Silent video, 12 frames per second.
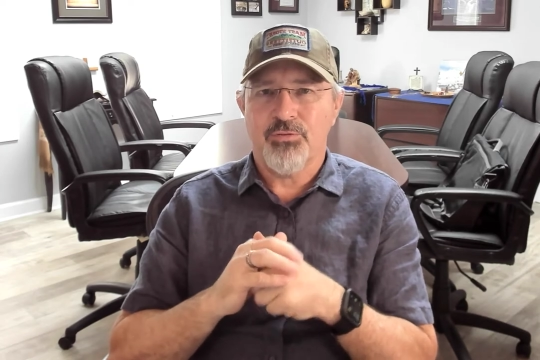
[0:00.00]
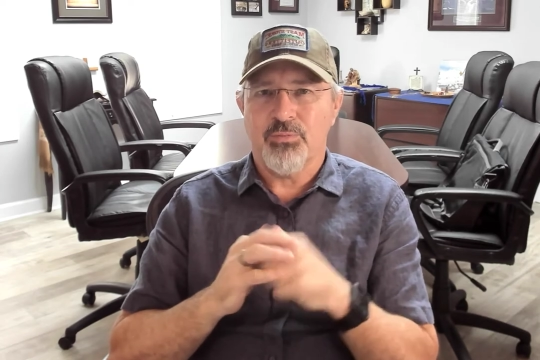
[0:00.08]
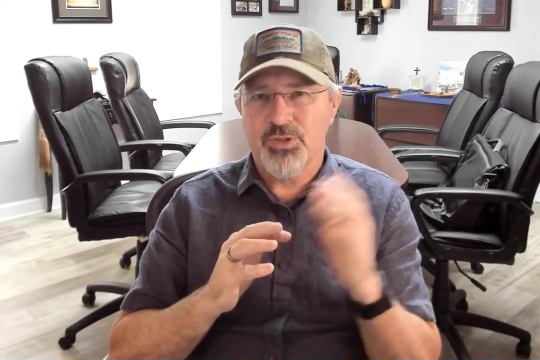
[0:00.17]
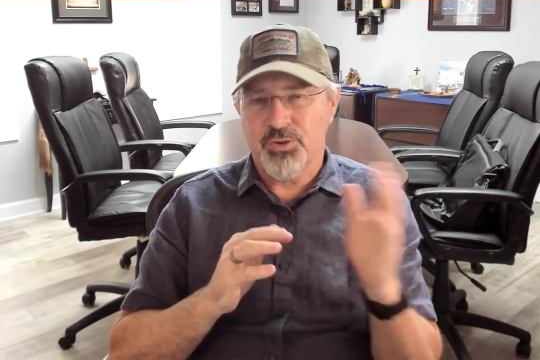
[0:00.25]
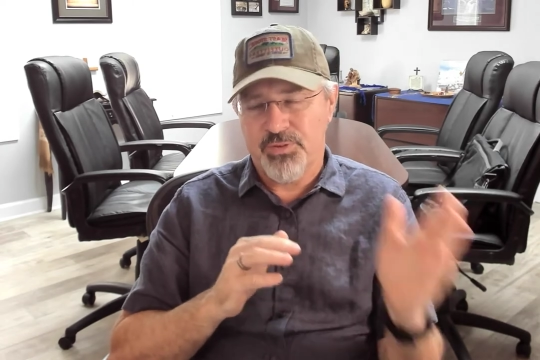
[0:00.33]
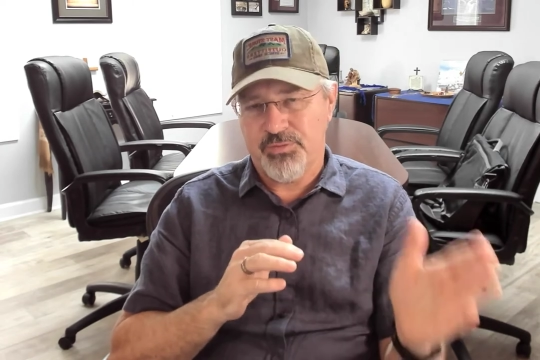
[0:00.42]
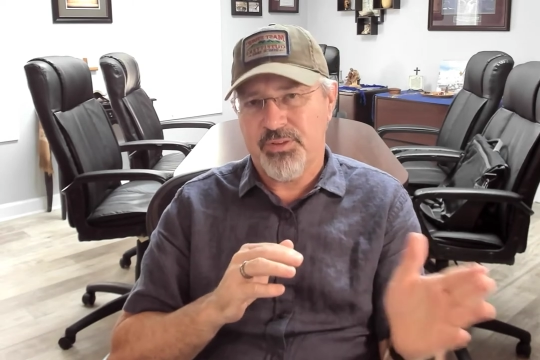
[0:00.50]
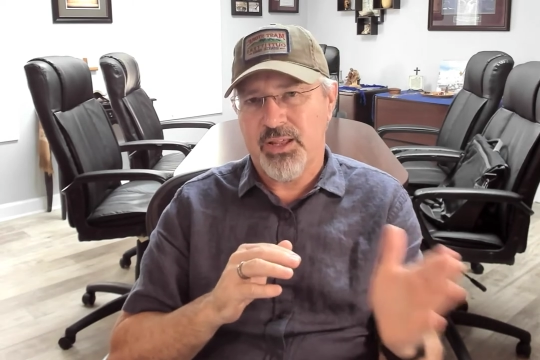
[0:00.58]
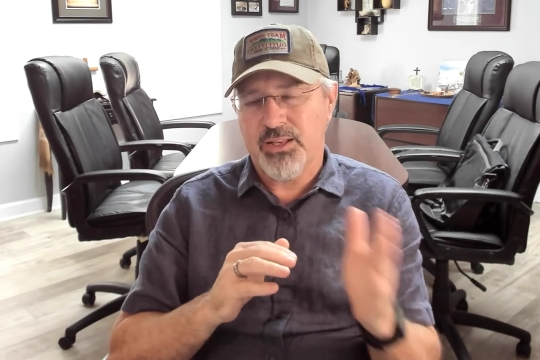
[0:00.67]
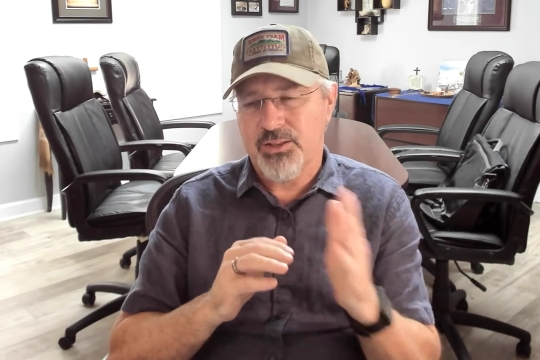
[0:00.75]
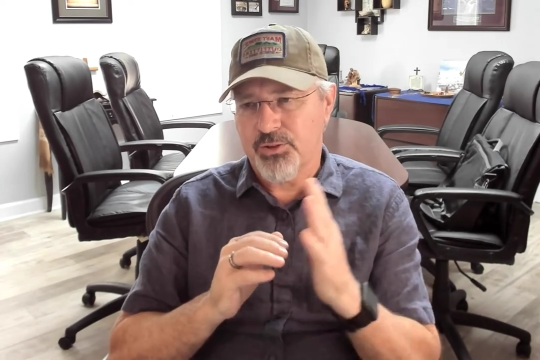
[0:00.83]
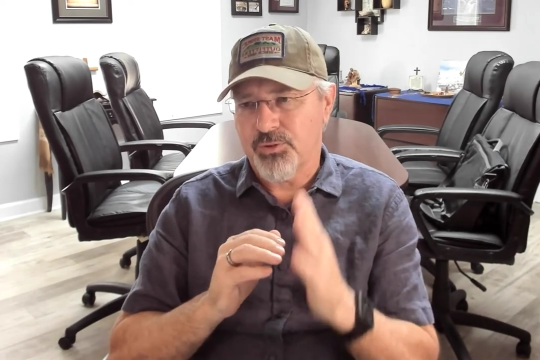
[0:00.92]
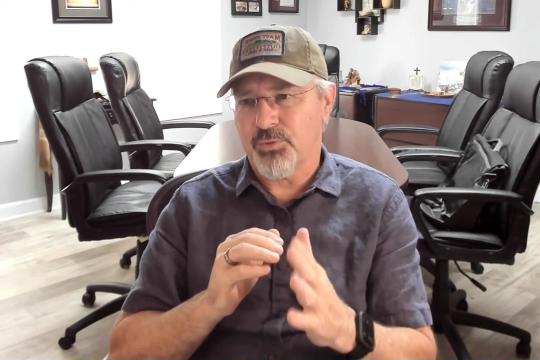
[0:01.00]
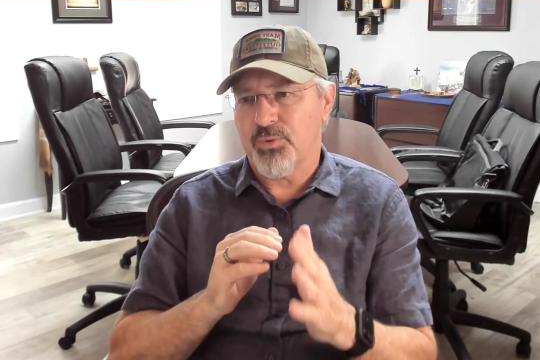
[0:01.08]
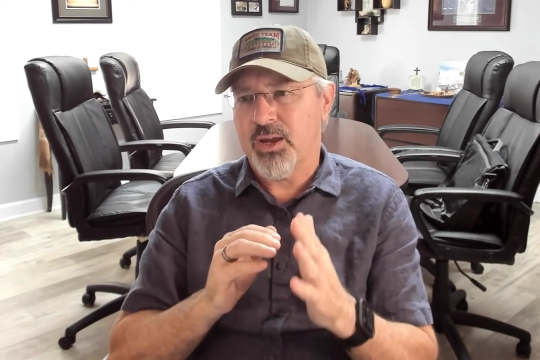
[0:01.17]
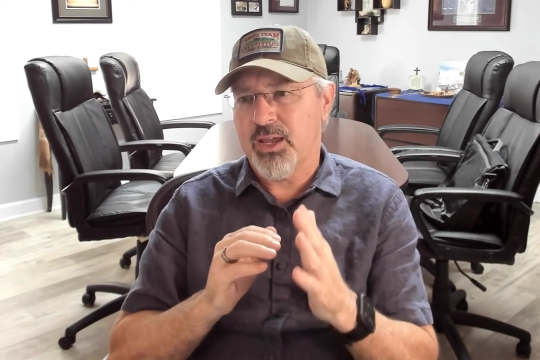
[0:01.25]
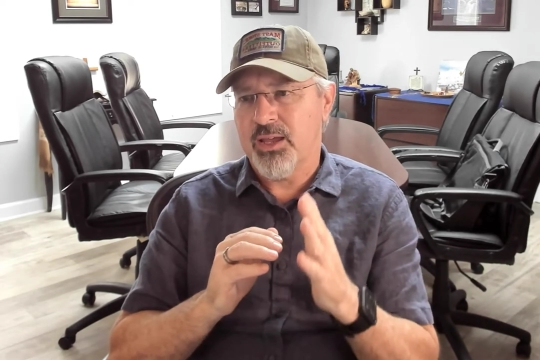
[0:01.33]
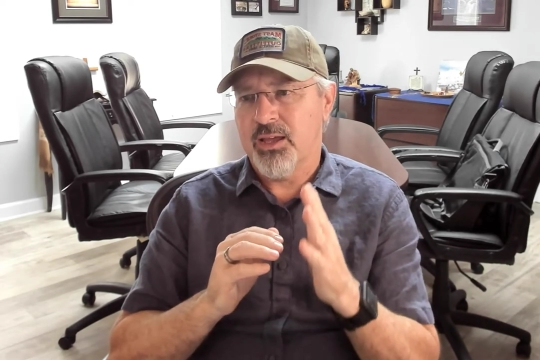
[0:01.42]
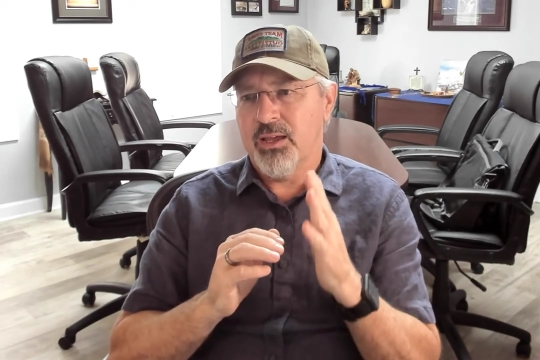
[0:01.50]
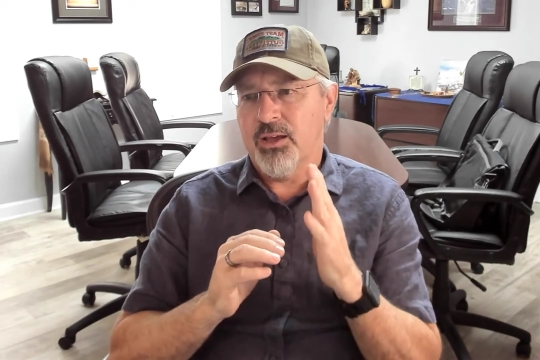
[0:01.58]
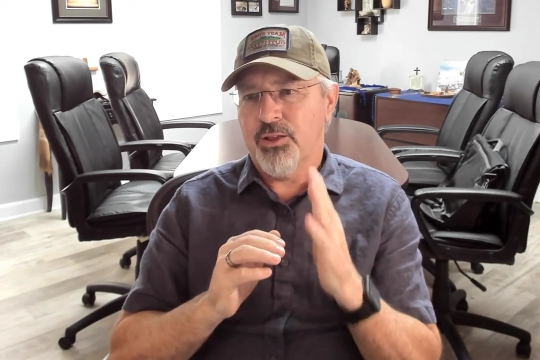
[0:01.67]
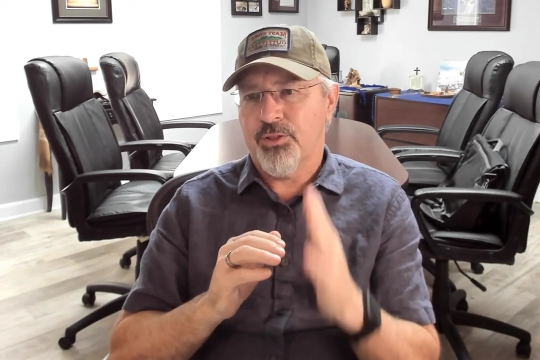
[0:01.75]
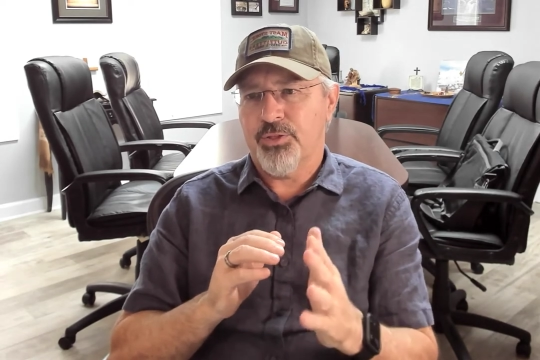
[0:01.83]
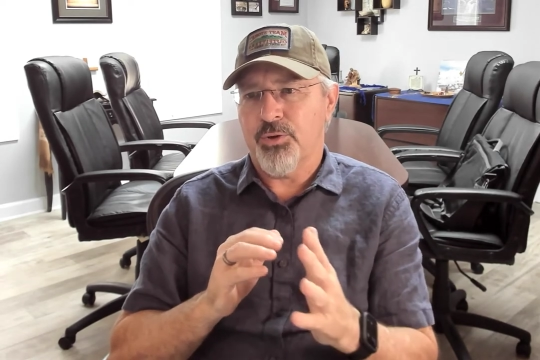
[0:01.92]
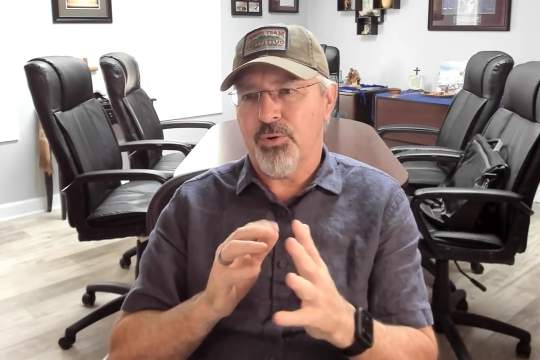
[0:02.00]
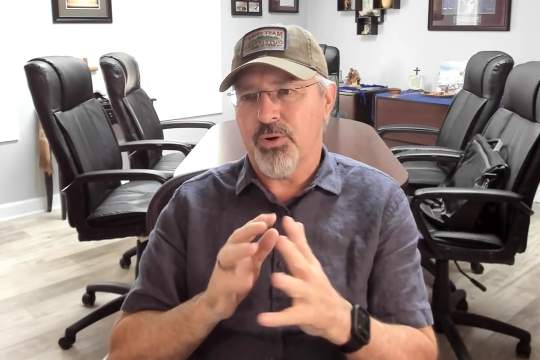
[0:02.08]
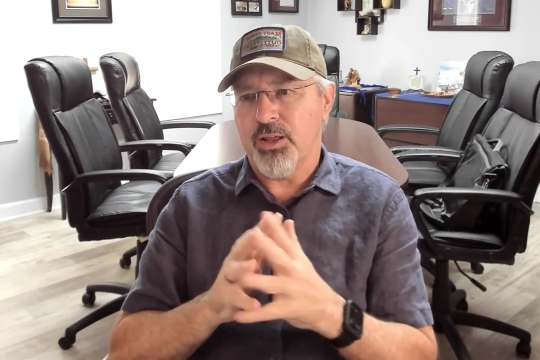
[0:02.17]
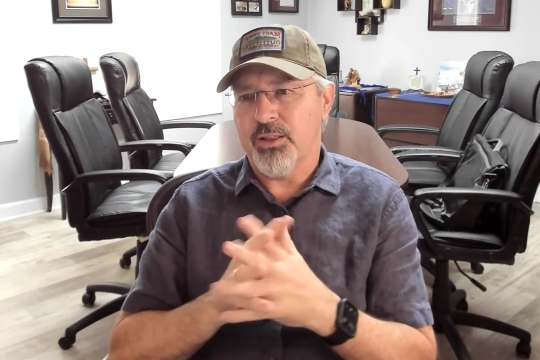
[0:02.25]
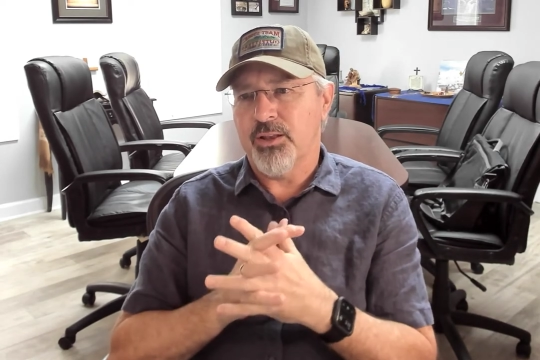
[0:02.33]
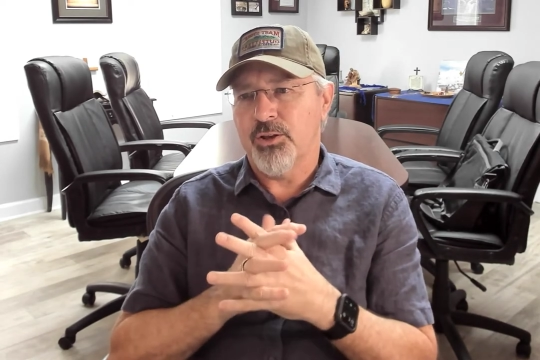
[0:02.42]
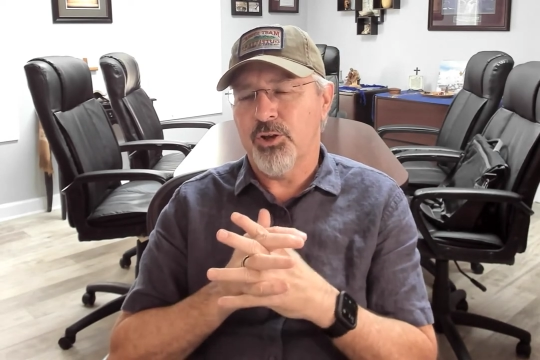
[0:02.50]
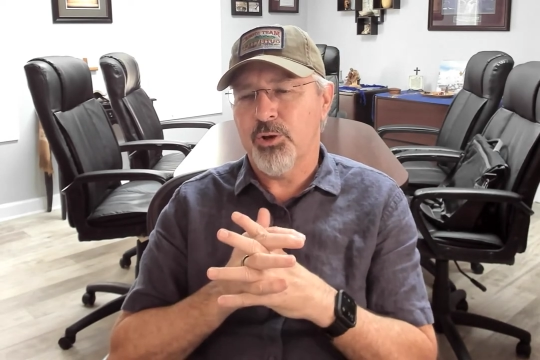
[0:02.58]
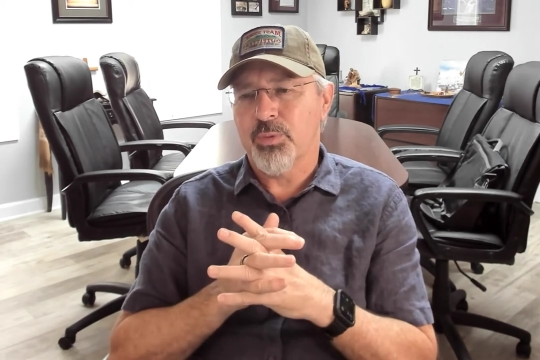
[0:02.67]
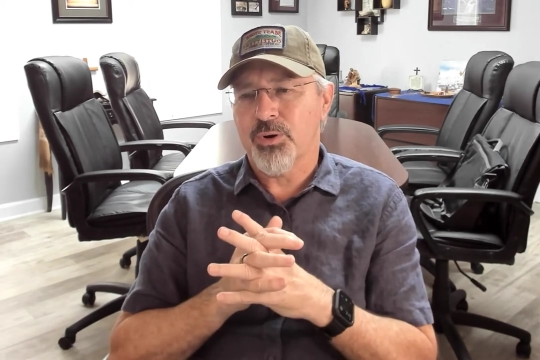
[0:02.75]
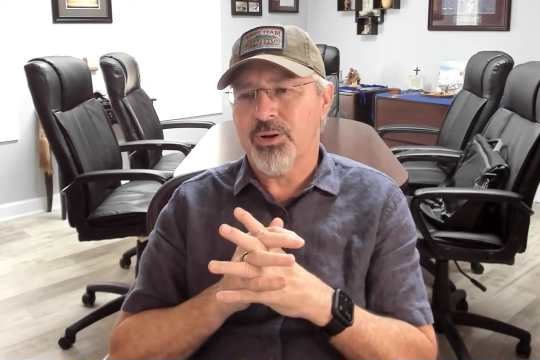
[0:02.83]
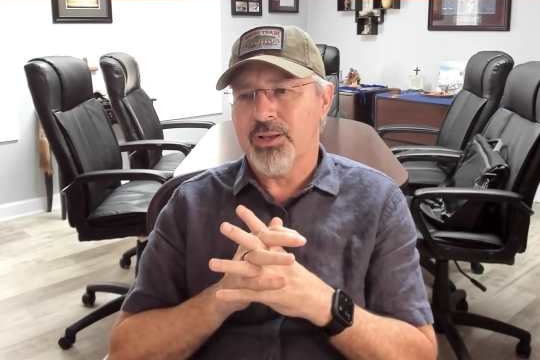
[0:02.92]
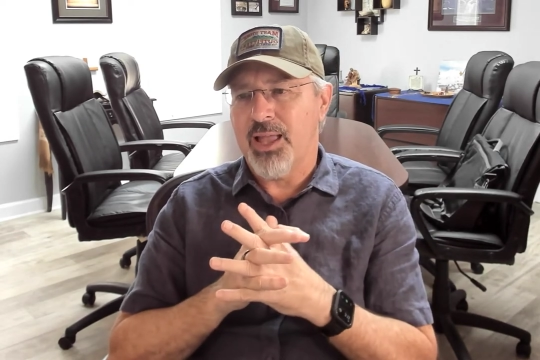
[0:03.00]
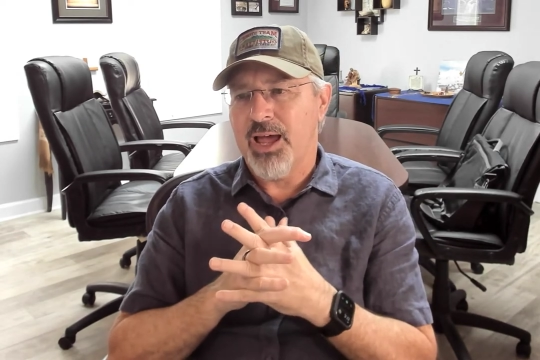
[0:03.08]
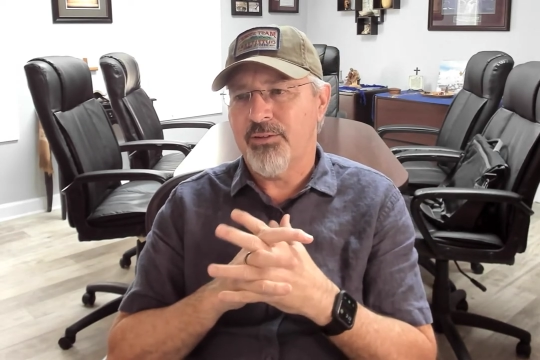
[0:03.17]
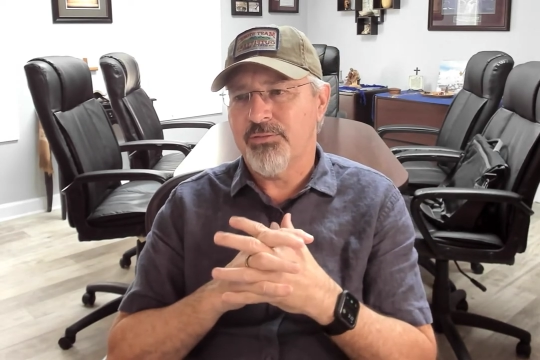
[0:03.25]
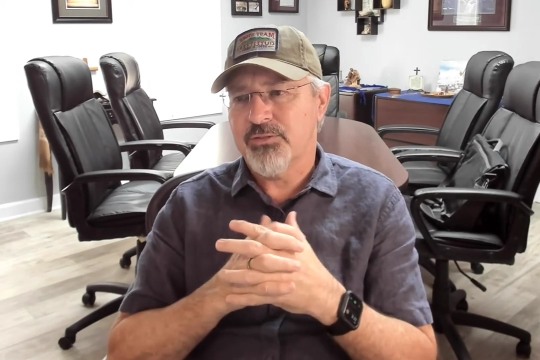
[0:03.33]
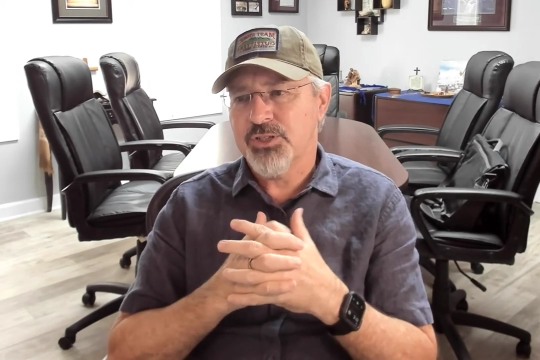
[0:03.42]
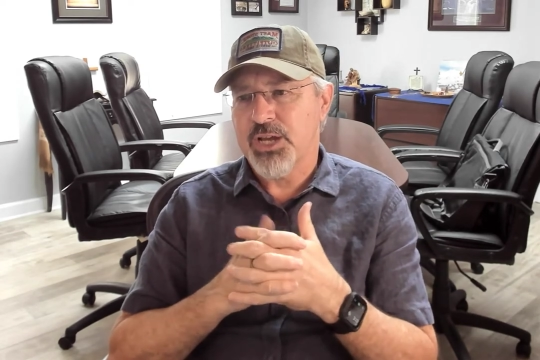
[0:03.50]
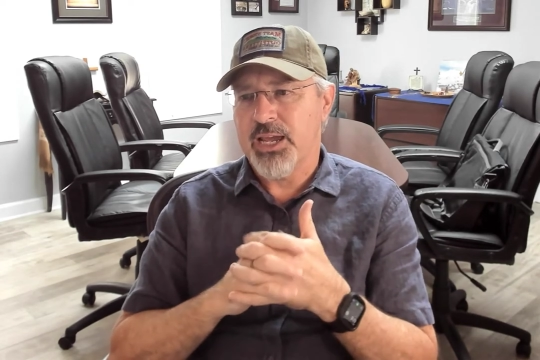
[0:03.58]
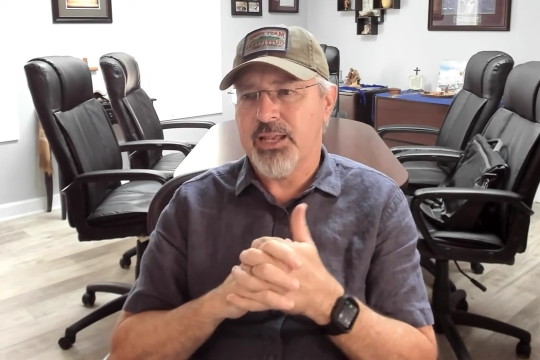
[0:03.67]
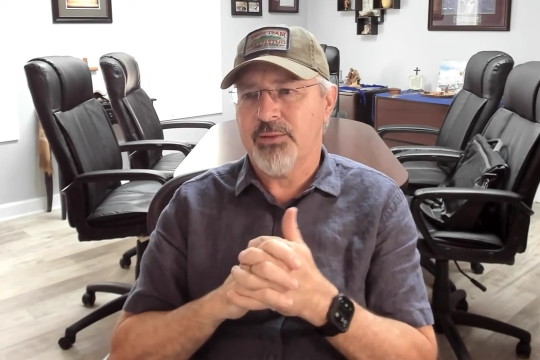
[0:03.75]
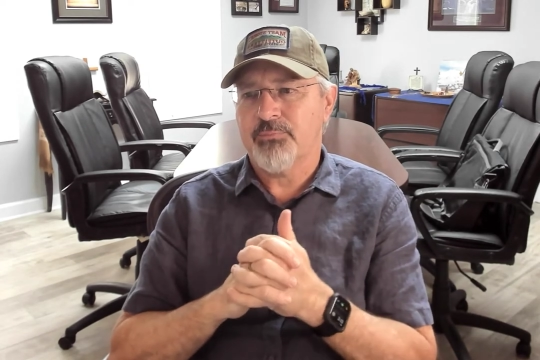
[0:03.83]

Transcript: from 2:15 to 3:30, the New Bern Life Chain.